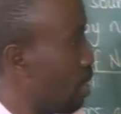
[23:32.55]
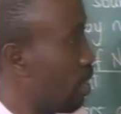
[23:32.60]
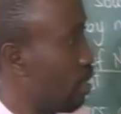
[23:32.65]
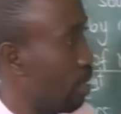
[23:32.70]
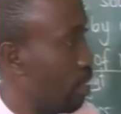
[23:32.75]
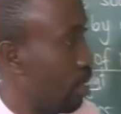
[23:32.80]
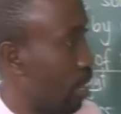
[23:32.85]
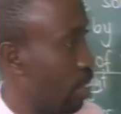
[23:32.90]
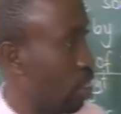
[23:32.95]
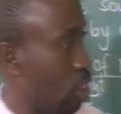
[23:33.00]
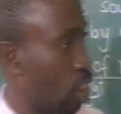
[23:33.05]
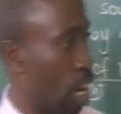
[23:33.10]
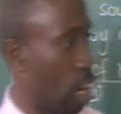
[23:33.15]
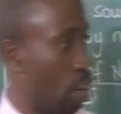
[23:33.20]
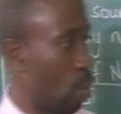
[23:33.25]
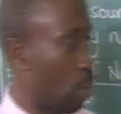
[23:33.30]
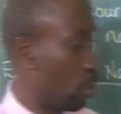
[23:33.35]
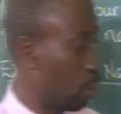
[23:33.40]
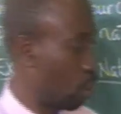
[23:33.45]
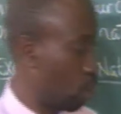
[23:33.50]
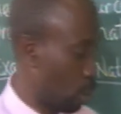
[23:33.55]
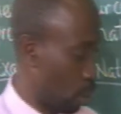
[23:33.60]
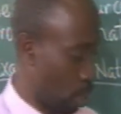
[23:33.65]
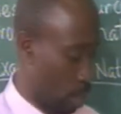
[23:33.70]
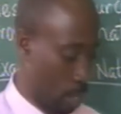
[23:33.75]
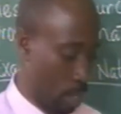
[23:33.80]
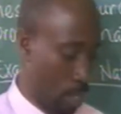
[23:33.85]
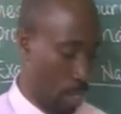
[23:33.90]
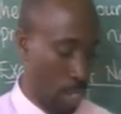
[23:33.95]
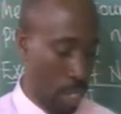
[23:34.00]
such a question.
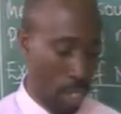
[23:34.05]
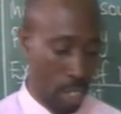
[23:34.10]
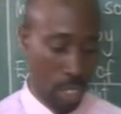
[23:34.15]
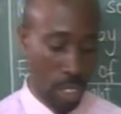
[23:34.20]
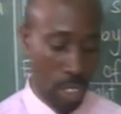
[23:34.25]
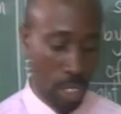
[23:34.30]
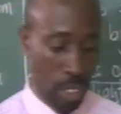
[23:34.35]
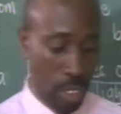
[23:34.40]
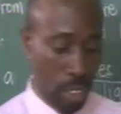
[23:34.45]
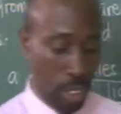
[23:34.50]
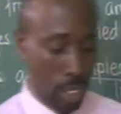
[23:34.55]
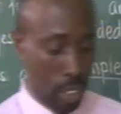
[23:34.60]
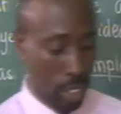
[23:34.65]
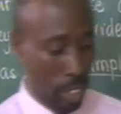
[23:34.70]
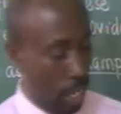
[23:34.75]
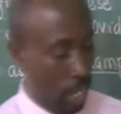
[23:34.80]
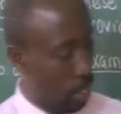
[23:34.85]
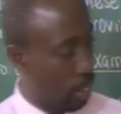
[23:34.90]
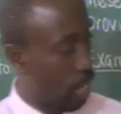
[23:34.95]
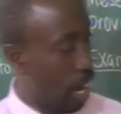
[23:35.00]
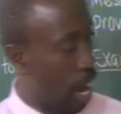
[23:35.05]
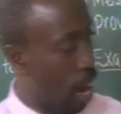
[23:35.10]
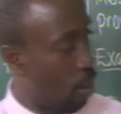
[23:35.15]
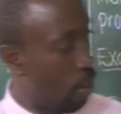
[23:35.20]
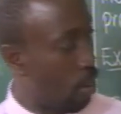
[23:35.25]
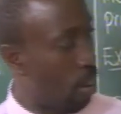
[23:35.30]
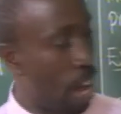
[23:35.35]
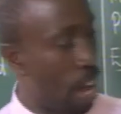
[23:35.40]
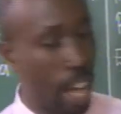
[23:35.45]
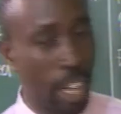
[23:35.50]
Yes, I
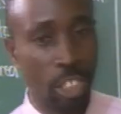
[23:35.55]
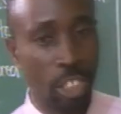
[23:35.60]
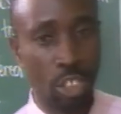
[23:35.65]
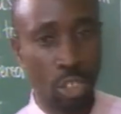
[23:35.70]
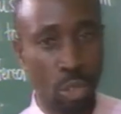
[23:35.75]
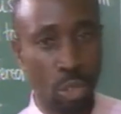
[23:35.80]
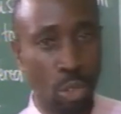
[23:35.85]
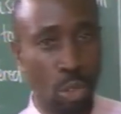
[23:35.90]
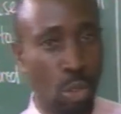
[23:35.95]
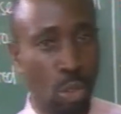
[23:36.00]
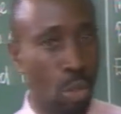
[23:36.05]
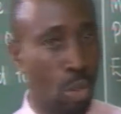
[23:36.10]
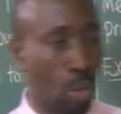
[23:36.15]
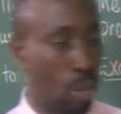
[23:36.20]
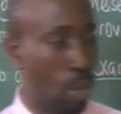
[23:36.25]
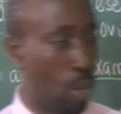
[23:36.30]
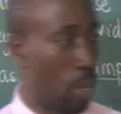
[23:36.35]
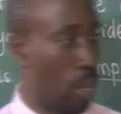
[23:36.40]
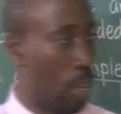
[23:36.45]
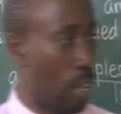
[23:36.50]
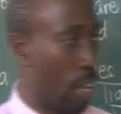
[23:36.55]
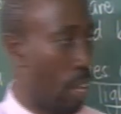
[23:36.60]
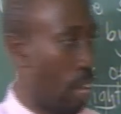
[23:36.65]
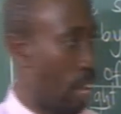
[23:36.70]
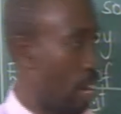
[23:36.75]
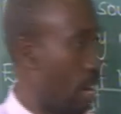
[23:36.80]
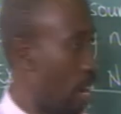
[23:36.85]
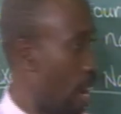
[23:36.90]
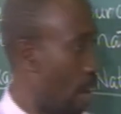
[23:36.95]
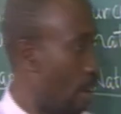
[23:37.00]
would like to
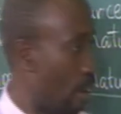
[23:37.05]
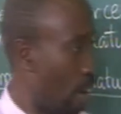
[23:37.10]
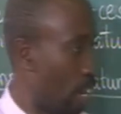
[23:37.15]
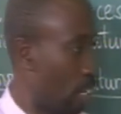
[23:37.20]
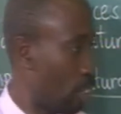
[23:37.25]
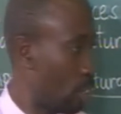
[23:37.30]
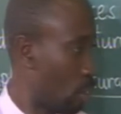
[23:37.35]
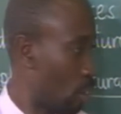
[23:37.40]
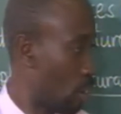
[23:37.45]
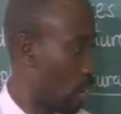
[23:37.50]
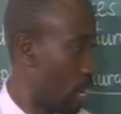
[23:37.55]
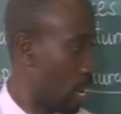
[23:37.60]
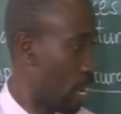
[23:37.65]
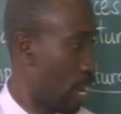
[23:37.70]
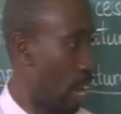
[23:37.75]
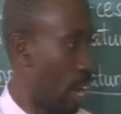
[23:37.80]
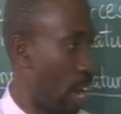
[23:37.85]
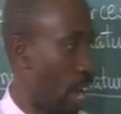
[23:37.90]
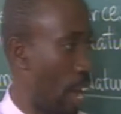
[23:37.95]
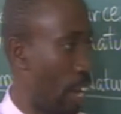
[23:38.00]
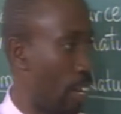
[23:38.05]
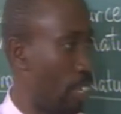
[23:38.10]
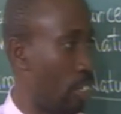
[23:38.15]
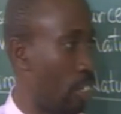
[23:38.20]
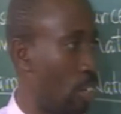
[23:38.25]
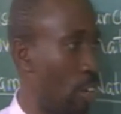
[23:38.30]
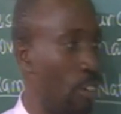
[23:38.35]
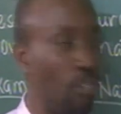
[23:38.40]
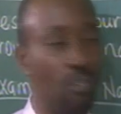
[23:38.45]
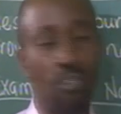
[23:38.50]
end our lesson here and
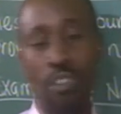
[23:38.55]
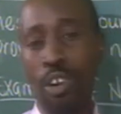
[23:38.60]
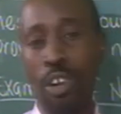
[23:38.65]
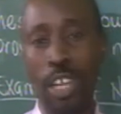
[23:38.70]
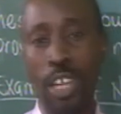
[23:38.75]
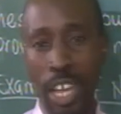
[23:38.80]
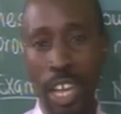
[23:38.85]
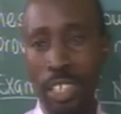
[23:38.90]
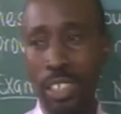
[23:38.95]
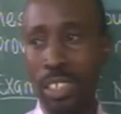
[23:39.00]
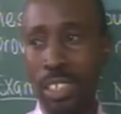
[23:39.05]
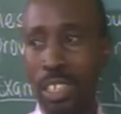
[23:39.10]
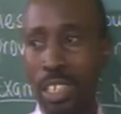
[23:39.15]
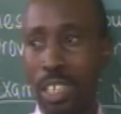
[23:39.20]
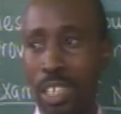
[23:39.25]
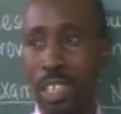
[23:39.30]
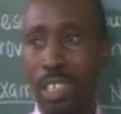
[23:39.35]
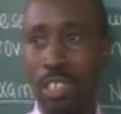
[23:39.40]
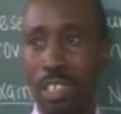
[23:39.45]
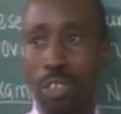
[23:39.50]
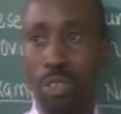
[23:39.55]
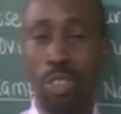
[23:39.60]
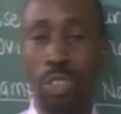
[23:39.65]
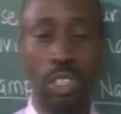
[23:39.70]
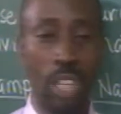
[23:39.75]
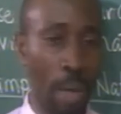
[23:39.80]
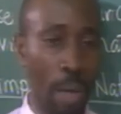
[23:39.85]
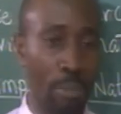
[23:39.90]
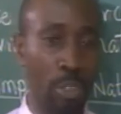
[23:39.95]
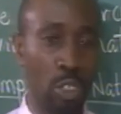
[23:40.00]
don't forget to
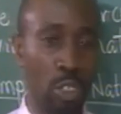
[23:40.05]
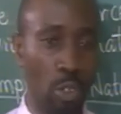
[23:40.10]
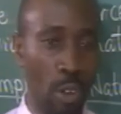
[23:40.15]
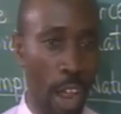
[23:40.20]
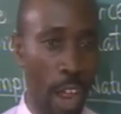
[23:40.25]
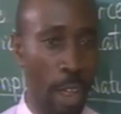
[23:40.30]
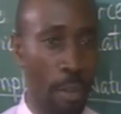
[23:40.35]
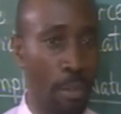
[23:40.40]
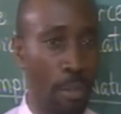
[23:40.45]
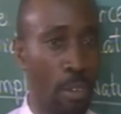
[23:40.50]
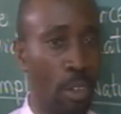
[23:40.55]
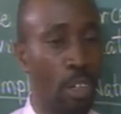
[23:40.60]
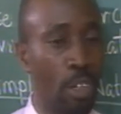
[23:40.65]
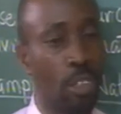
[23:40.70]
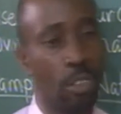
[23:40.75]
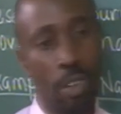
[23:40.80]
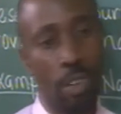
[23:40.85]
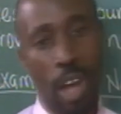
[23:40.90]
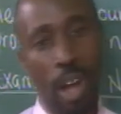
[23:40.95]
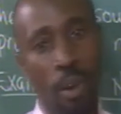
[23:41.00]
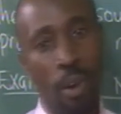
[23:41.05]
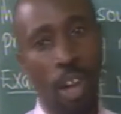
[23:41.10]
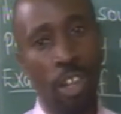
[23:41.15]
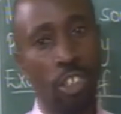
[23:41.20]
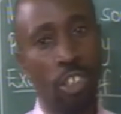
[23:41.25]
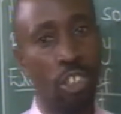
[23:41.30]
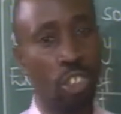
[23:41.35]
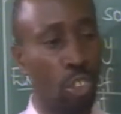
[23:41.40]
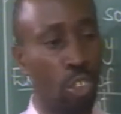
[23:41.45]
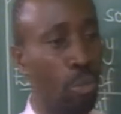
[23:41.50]
subscribe to our
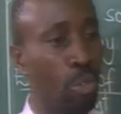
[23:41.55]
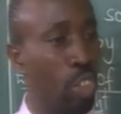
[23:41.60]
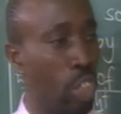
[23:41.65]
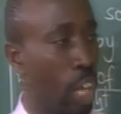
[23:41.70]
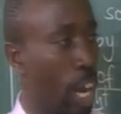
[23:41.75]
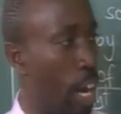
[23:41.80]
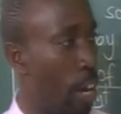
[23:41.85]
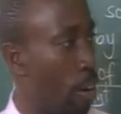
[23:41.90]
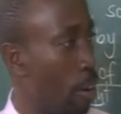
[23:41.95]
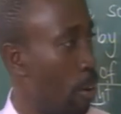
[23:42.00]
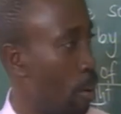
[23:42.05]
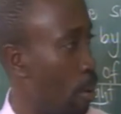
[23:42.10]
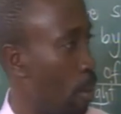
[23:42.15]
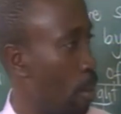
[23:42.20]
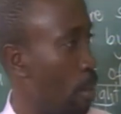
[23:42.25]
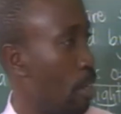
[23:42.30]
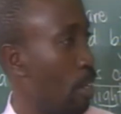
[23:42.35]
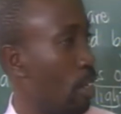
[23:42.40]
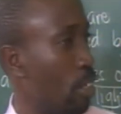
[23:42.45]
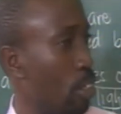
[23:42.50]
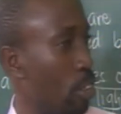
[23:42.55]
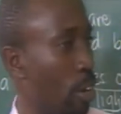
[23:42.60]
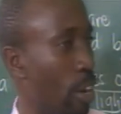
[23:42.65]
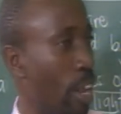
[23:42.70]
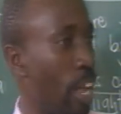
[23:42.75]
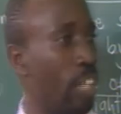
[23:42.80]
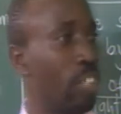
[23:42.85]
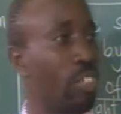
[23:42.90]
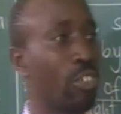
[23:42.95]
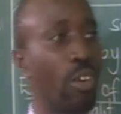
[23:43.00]
YouTube channel so
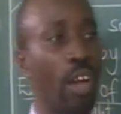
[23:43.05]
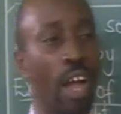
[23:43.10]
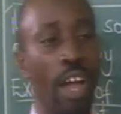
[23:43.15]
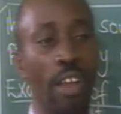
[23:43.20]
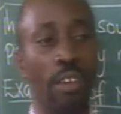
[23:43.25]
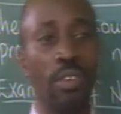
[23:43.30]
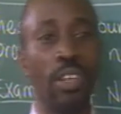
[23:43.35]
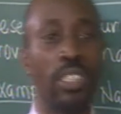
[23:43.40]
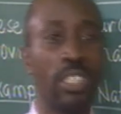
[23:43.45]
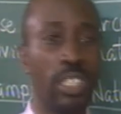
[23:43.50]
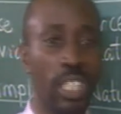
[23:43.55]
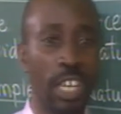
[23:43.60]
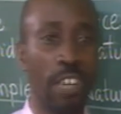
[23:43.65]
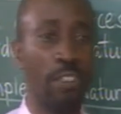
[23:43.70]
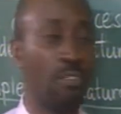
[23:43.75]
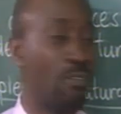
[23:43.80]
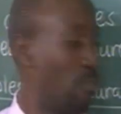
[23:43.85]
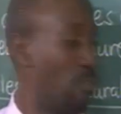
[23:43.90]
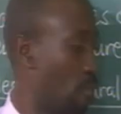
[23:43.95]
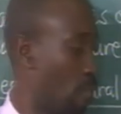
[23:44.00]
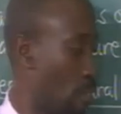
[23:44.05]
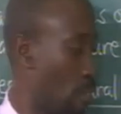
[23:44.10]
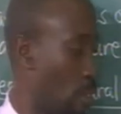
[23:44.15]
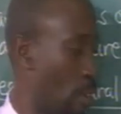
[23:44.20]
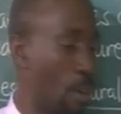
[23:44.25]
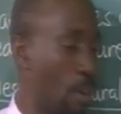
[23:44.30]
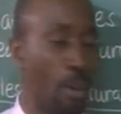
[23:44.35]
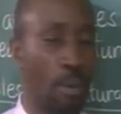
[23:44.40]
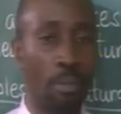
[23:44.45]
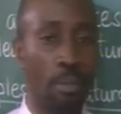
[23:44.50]
that you can receive
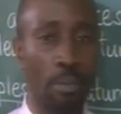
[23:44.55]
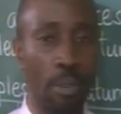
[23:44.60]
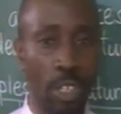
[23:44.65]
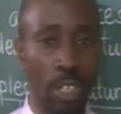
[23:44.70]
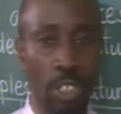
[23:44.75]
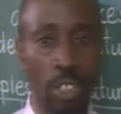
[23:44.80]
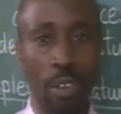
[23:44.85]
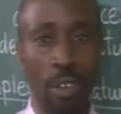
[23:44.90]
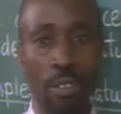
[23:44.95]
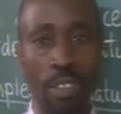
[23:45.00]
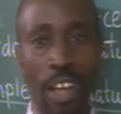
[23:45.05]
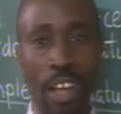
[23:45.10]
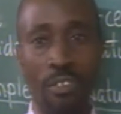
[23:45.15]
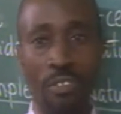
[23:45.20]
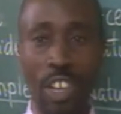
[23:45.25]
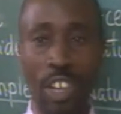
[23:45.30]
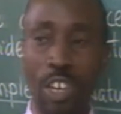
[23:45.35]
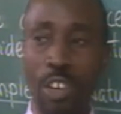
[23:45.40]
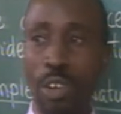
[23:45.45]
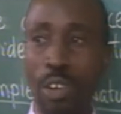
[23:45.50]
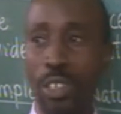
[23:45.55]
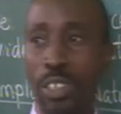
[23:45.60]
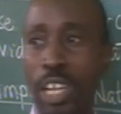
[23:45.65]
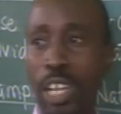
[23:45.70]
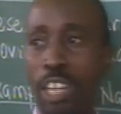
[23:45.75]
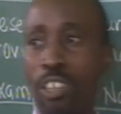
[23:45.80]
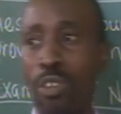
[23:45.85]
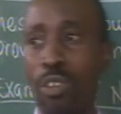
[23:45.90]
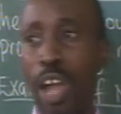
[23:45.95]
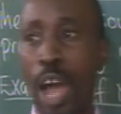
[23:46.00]
most of the videos
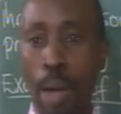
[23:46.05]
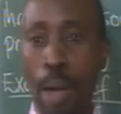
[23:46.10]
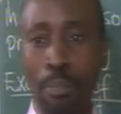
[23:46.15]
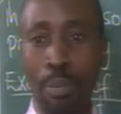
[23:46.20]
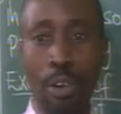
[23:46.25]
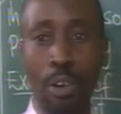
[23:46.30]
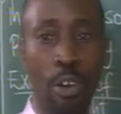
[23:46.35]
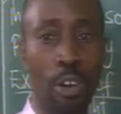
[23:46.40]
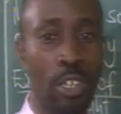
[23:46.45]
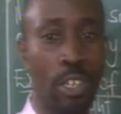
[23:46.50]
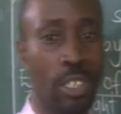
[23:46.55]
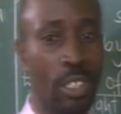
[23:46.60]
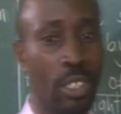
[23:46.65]
that we upload